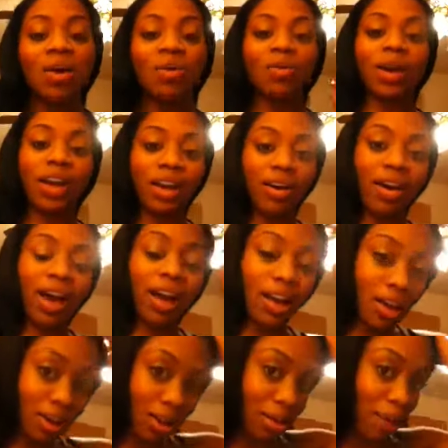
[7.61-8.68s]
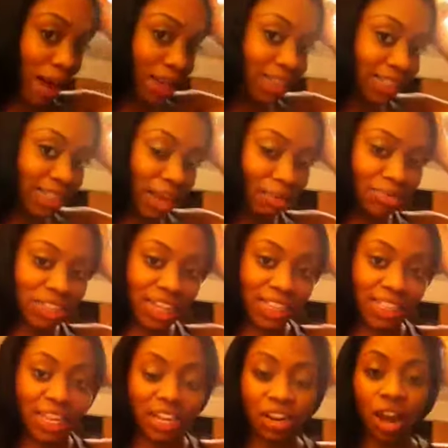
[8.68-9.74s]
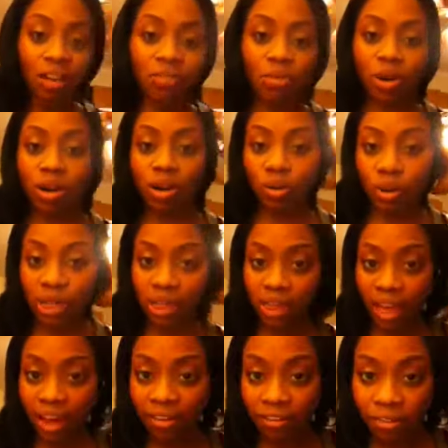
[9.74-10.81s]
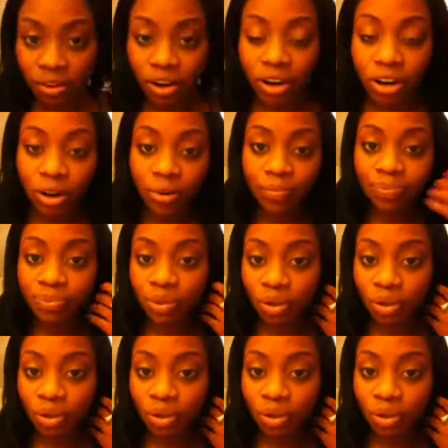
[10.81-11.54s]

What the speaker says: Well, I'm just getting off work or whatever,